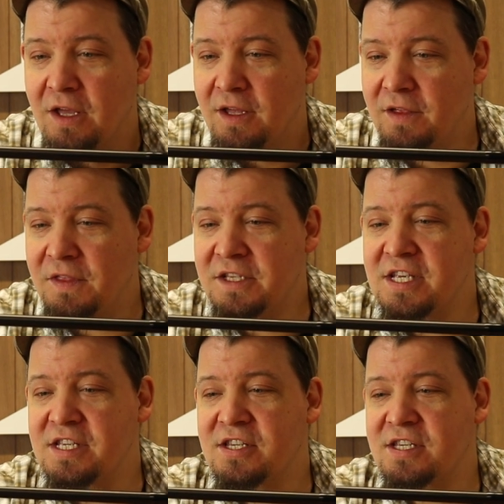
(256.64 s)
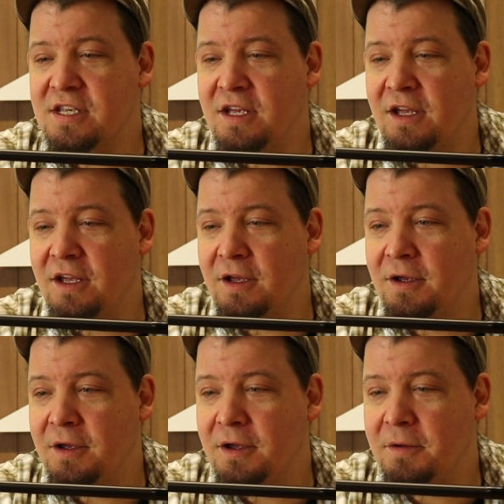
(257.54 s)
This is
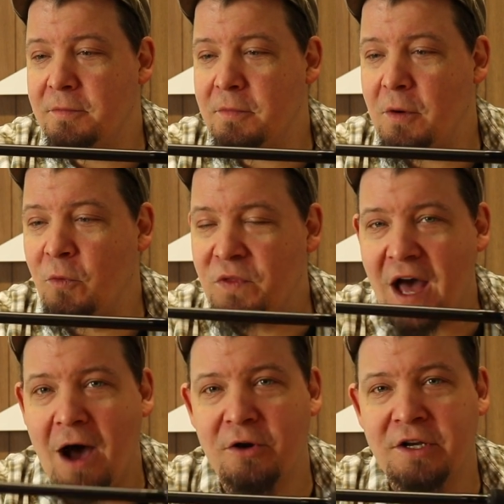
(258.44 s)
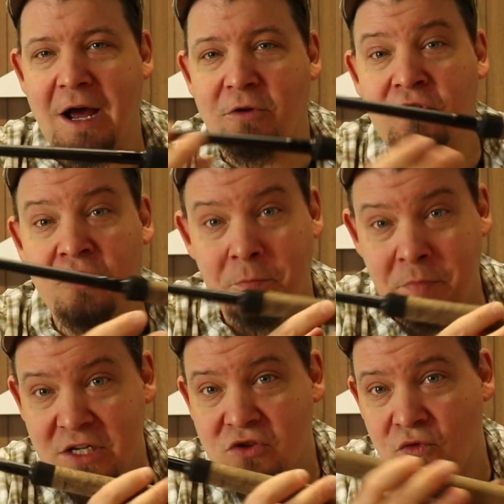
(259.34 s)
without a doubt the
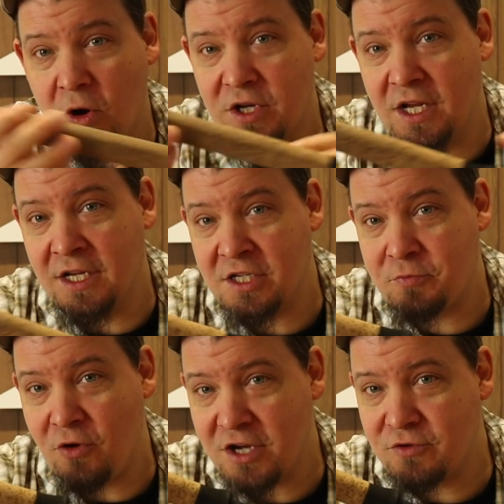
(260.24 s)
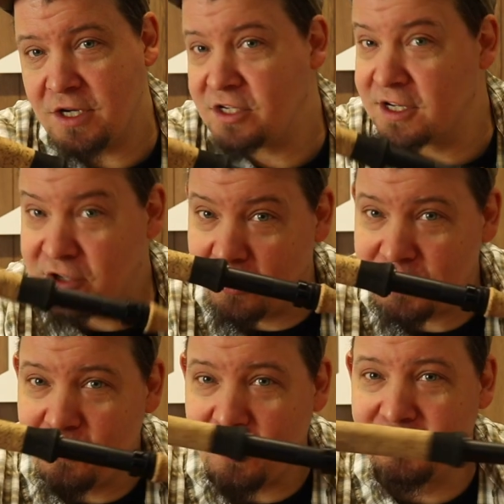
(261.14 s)
best rod in its price range. It's
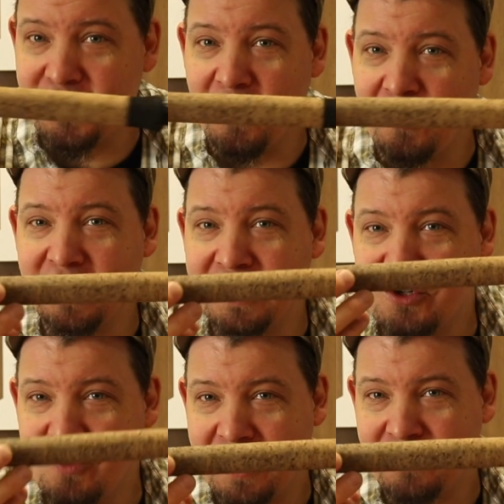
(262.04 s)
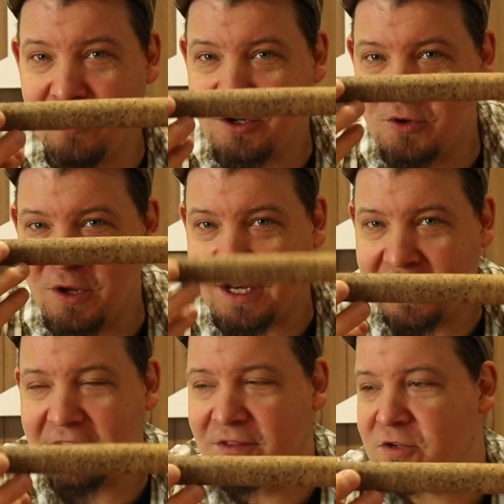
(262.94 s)
also one of the only two-handed rods you can
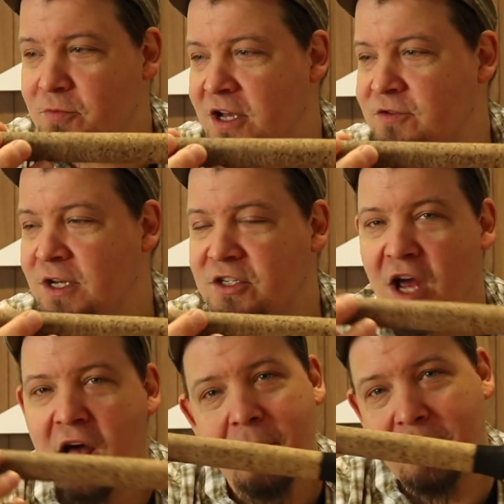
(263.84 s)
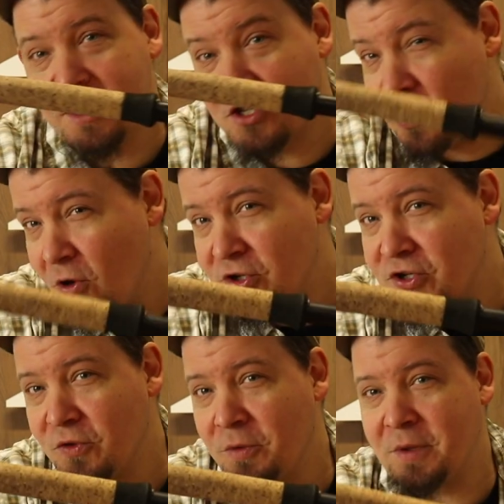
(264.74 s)
get in this price range, but it's
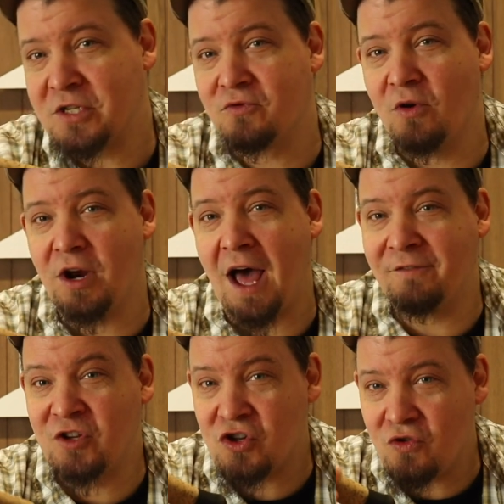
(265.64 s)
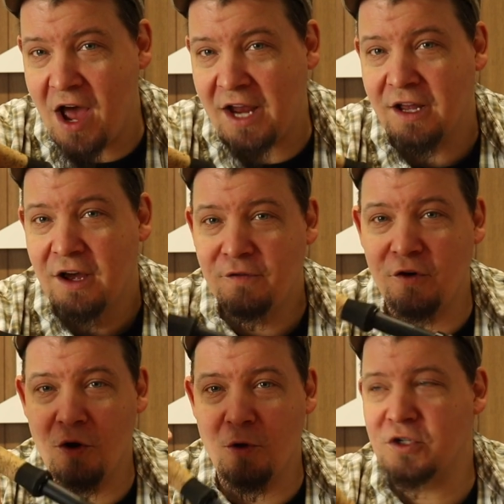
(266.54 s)
also the best rod I've tried for
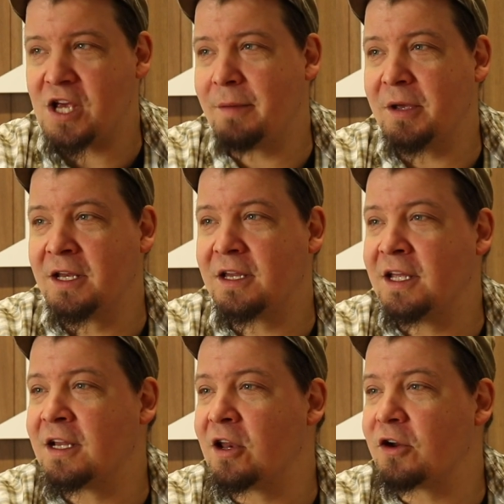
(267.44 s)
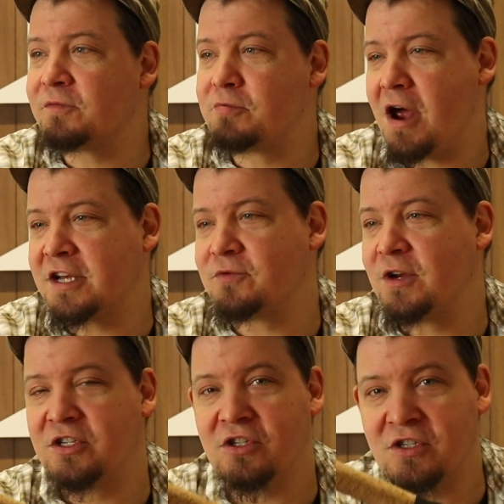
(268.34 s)
a long time in a lot of price
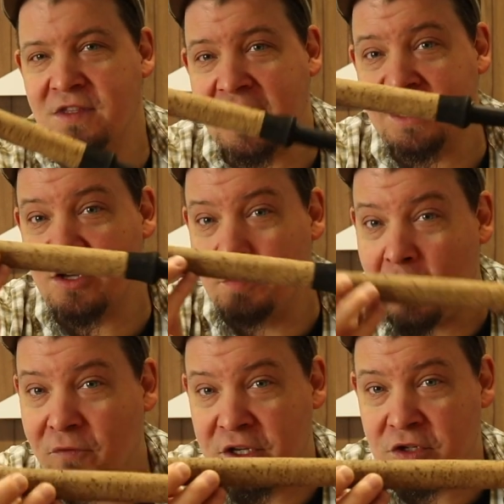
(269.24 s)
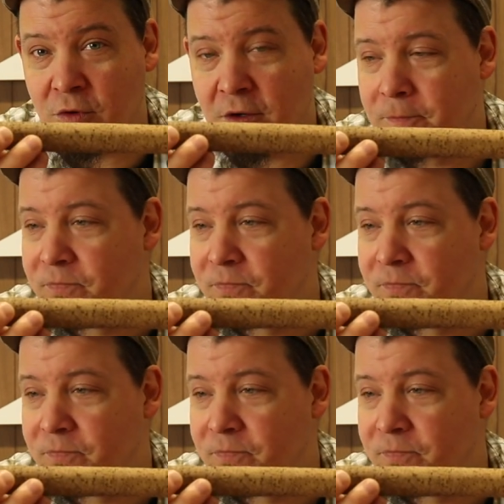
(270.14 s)
ranges that is above this one.